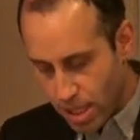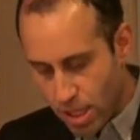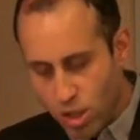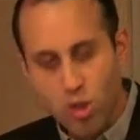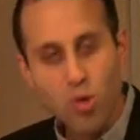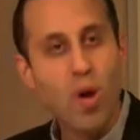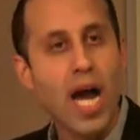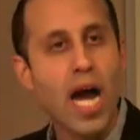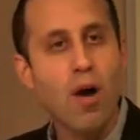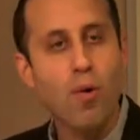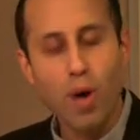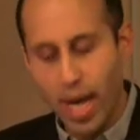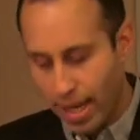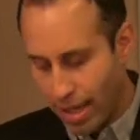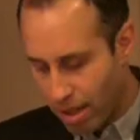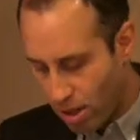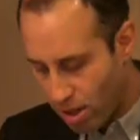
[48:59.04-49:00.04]
So how
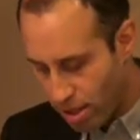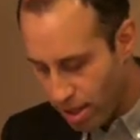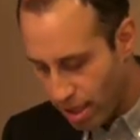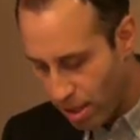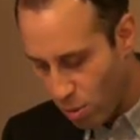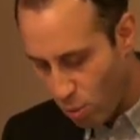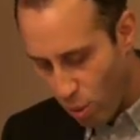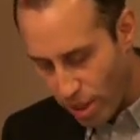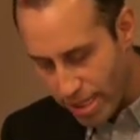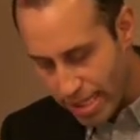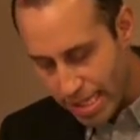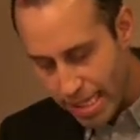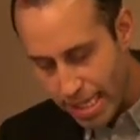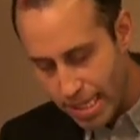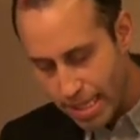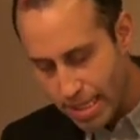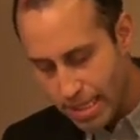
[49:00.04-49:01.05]
iconic was
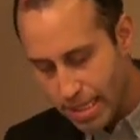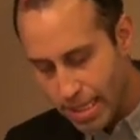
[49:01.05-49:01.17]
he?